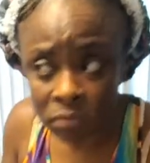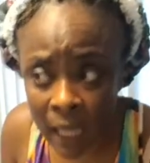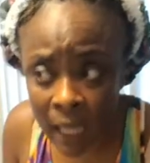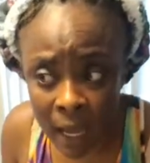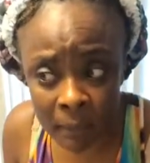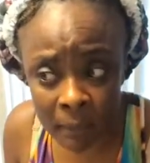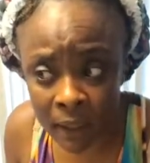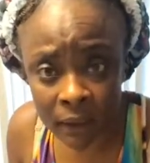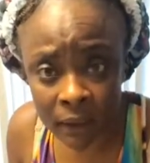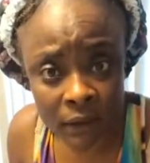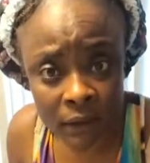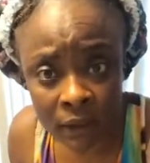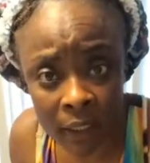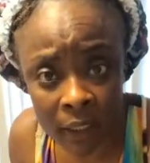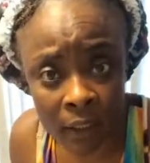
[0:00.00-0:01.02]
I mean,
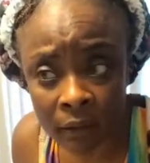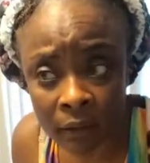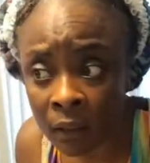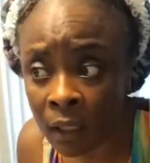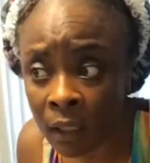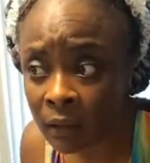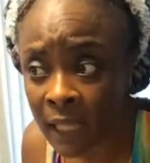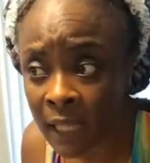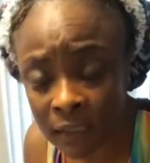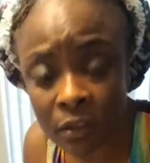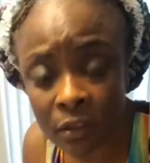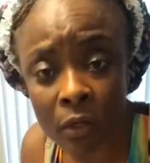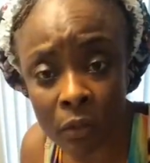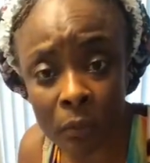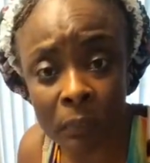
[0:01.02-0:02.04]
shit. That's
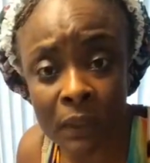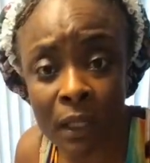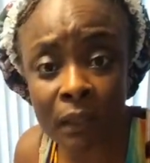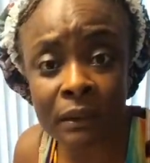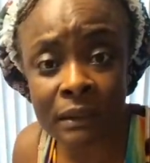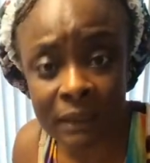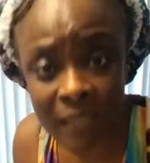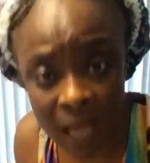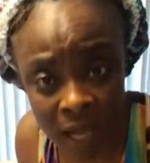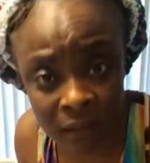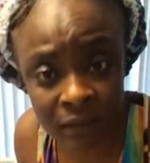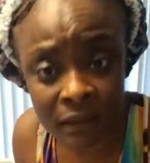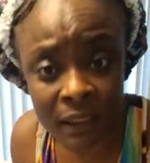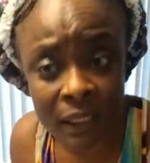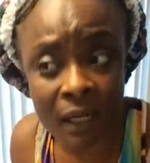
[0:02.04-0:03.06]
going to be a
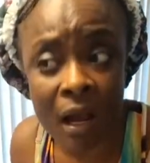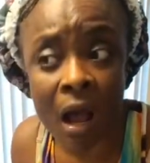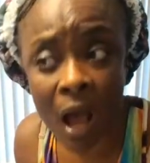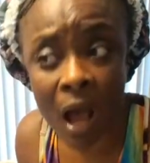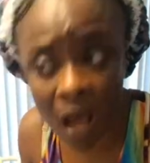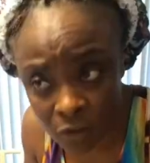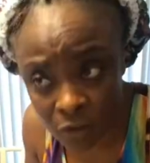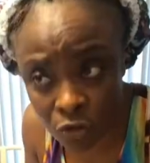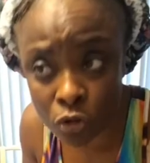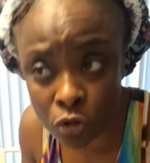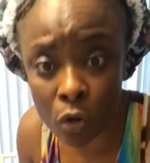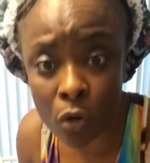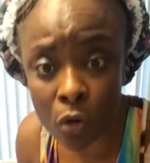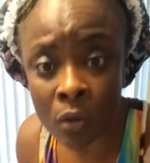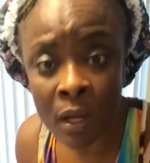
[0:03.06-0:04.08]
toxic,
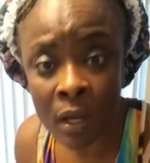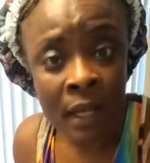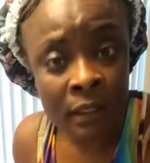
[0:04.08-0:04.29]
hostile